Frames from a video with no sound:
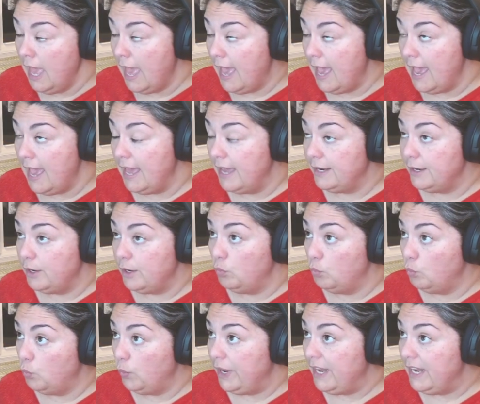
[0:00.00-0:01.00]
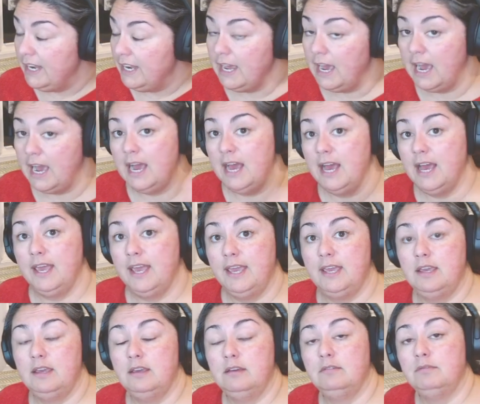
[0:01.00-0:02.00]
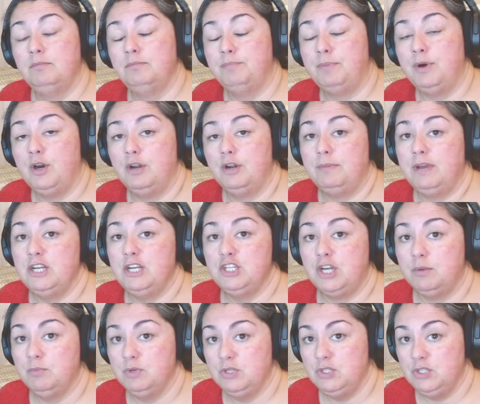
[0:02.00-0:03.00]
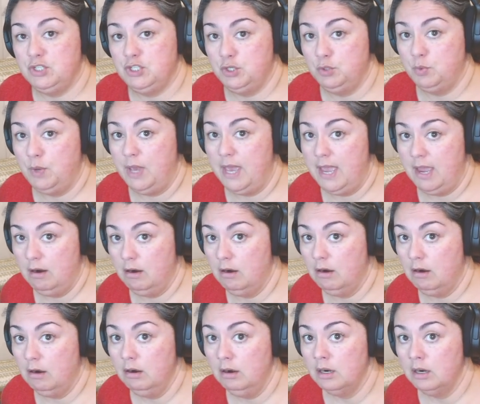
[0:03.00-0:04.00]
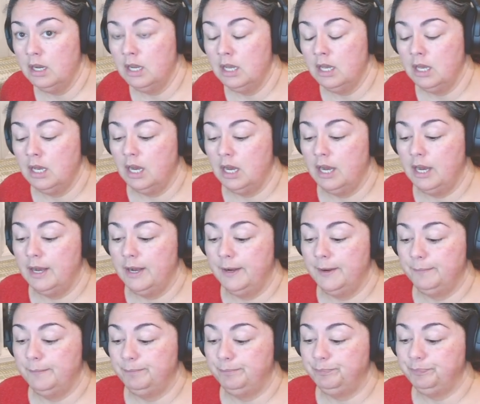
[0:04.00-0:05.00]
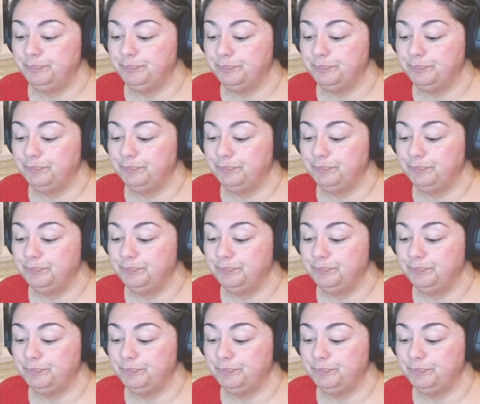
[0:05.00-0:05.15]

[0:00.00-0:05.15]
And when part of my job was to air the